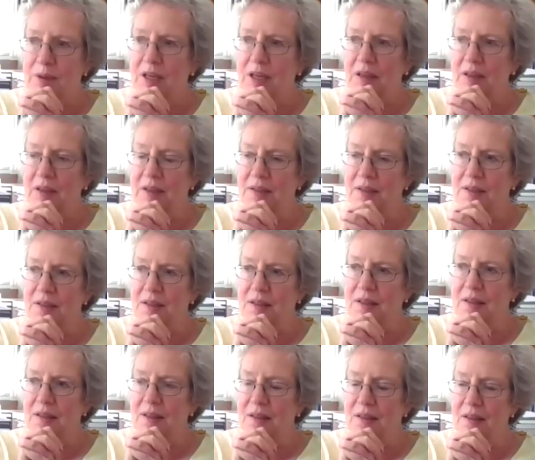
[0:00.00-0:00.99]
because
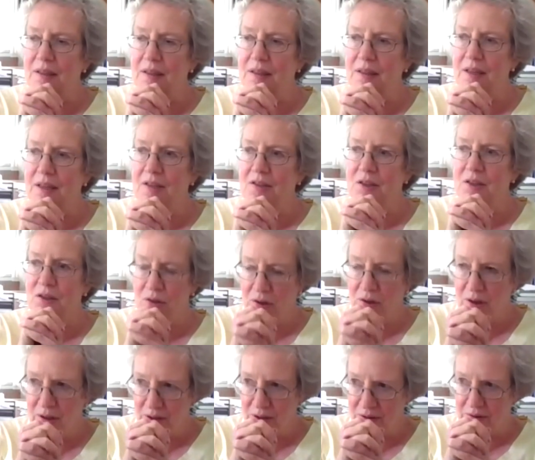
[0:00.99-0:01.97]
the
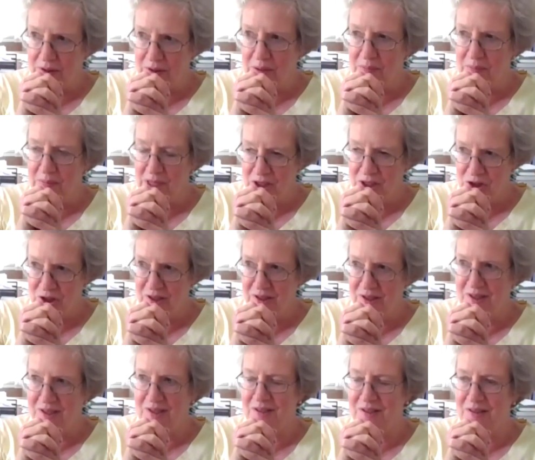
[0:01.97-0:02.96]
historical
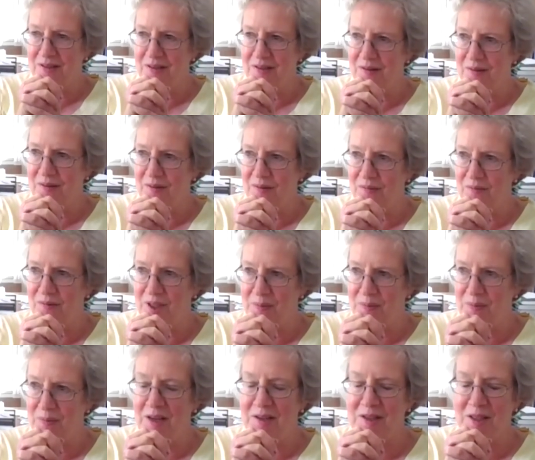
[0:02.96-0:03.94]
commission's
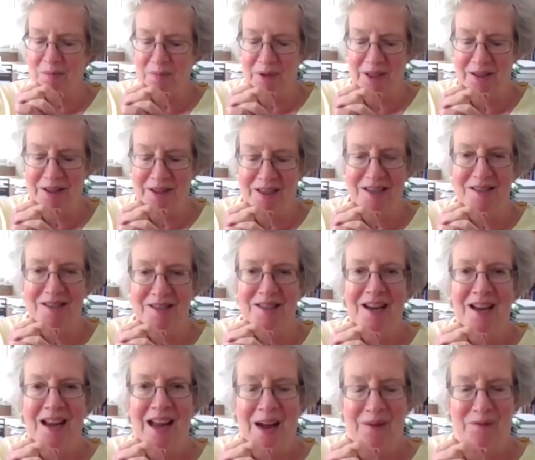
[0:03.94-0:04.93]
responsibilities
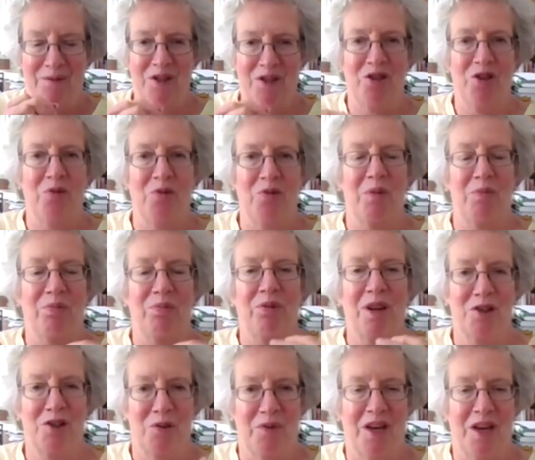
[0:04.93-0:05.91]
have to do with
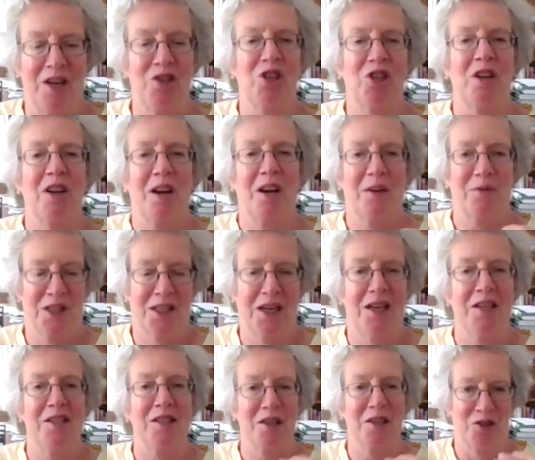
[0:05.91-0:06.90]
preservation of
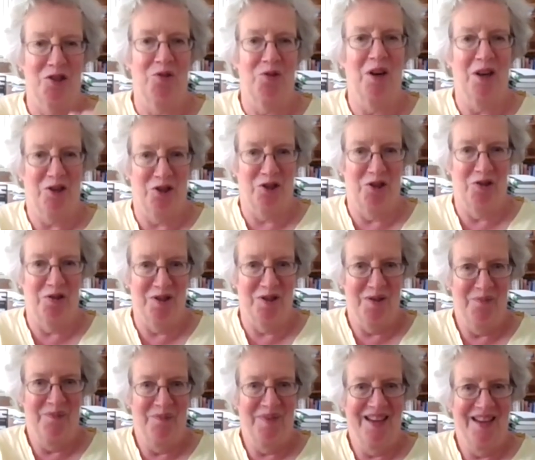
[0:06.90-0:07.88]
sites and structures.